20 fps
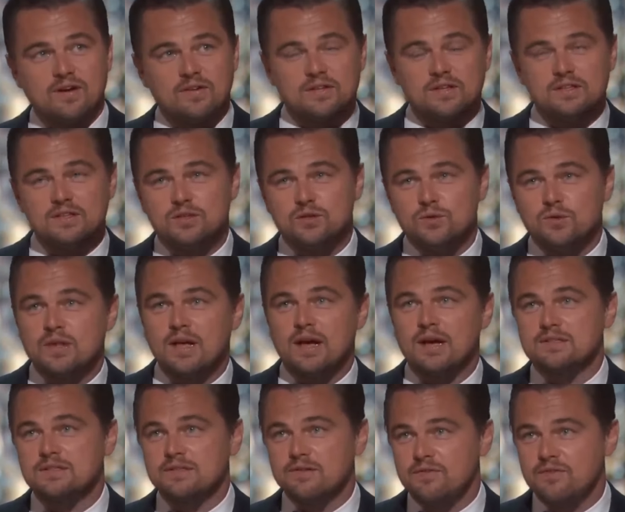it does kind of
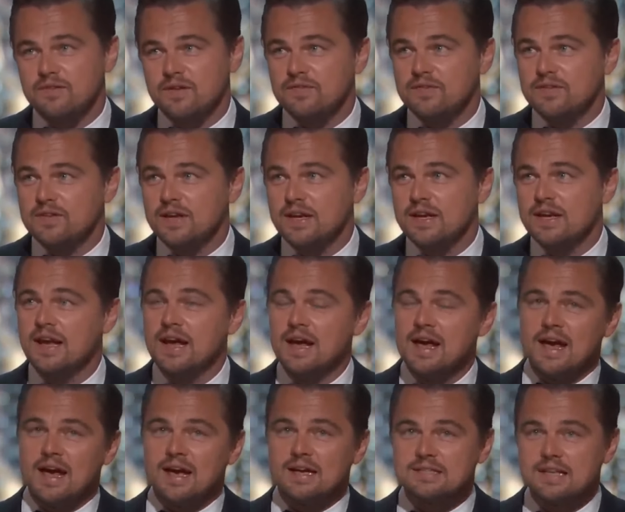make you wonder
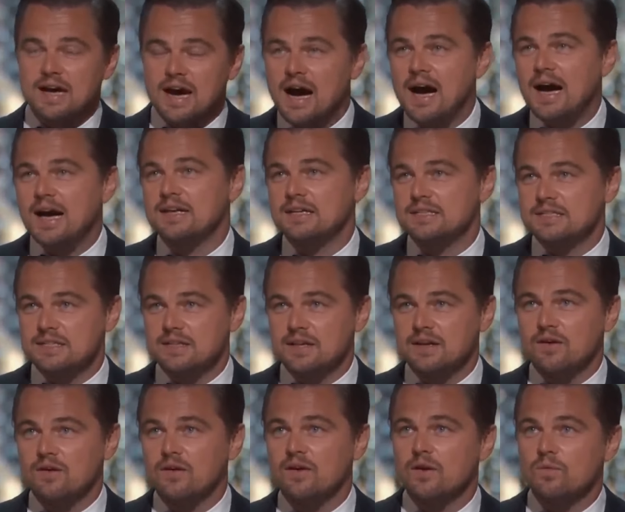what's happening
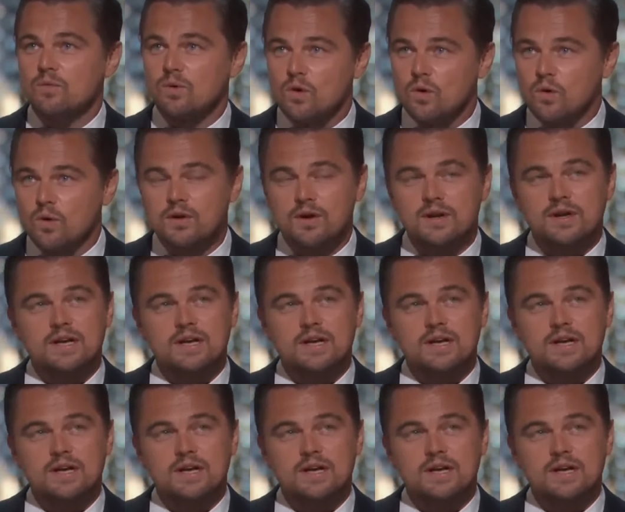here, man? Is